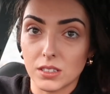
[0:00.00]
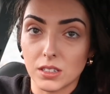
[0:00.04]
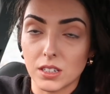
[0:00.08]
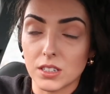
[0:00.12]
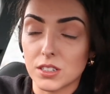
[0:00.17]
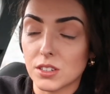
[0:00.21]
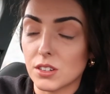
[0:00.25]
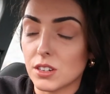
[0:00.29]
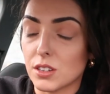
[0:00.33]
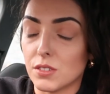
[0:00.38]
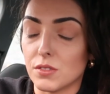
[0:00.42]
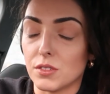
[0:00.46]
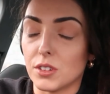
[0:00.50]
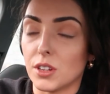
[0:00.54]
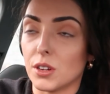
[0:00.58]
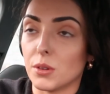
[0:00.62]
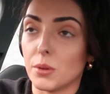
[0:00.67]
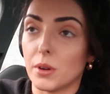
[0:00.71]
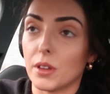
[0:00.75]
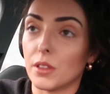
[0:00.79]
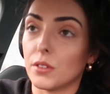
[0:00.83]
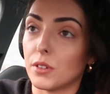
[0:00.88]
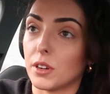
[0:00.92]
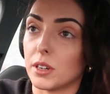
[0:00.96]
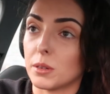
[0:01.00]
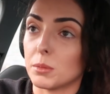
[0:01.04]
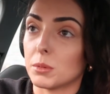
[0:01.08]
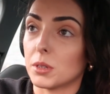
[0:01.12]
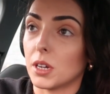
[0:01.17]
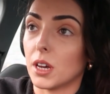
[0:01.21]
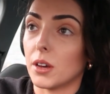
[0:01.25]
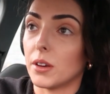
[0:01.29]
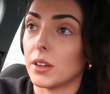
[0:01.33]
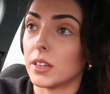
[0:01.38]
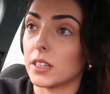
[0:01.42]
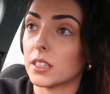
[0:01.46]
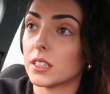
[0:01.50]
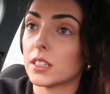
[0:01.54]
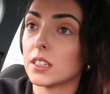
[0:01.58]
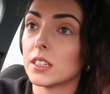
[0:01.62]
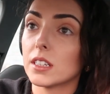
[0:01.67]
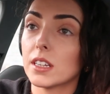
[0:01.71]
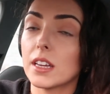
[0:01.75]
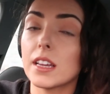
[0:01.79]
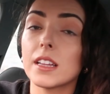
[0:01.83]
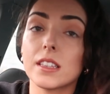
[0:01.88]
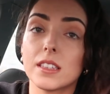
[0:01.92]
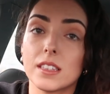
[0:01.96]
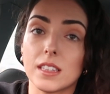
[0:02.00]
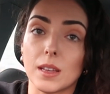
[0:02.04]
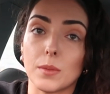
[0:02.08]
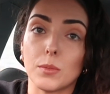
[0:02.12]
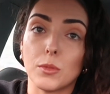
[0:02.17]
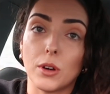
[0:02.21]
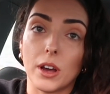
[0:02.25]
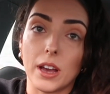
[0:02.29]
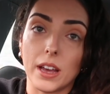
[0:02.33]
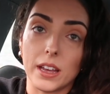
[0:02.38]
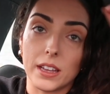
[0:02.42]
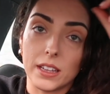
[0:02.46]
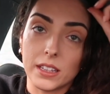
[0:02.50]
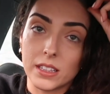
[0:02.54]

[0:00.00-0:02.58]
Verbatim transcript: I don't even know where the fuck I'm going. It's somewhere,